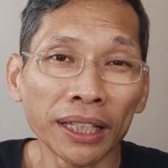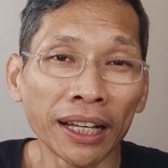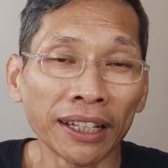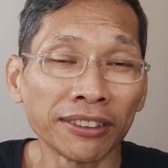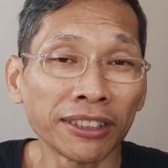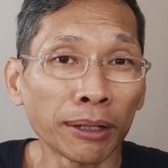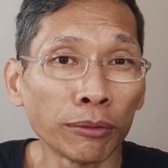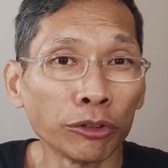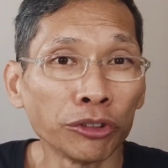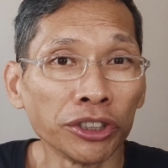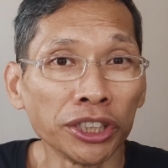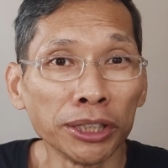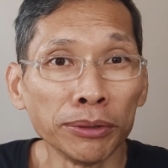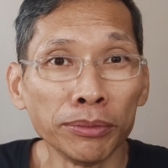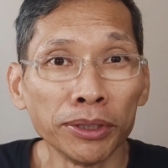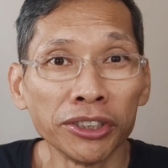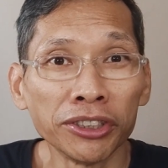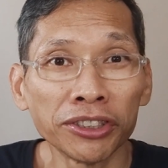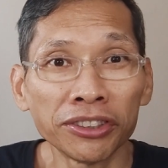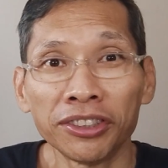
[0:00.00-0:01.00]
are some of the
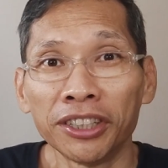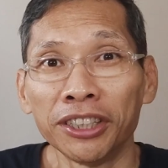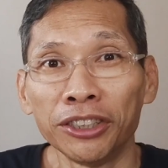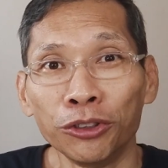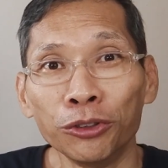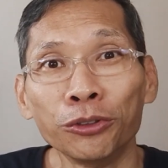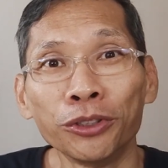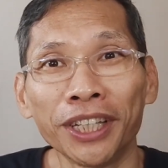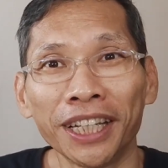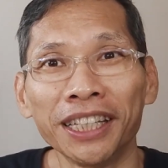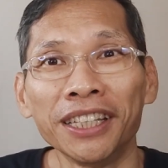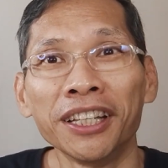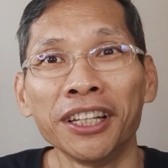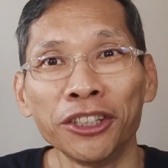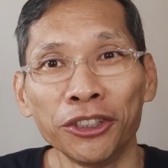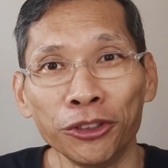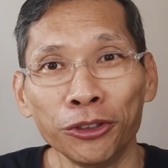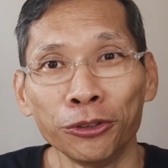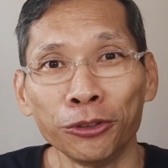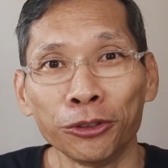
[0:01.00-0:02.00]
images that you can
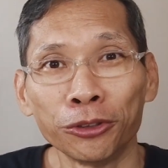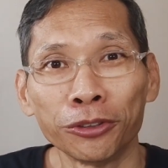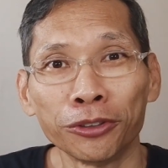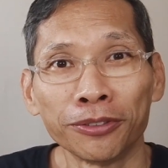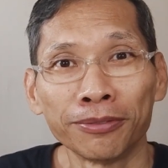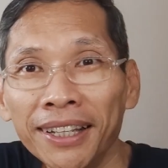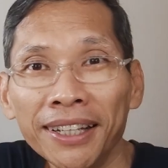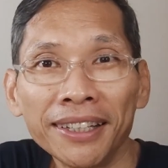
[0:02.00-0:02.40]
use.